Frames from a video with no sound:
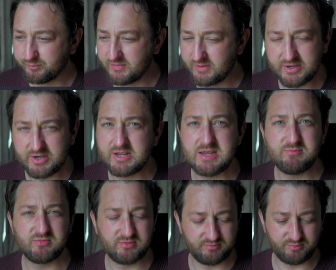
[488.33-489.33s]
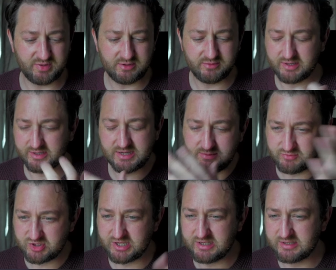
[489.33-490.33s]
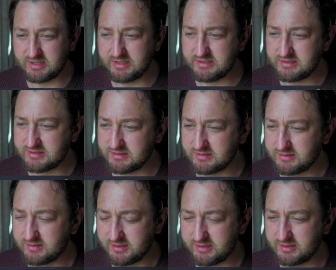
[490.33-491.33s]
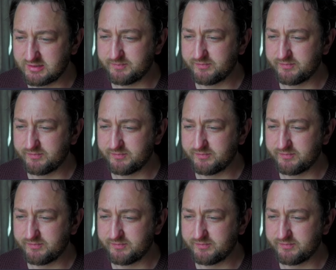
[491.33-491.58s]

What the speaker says: And I keep checking the lens and the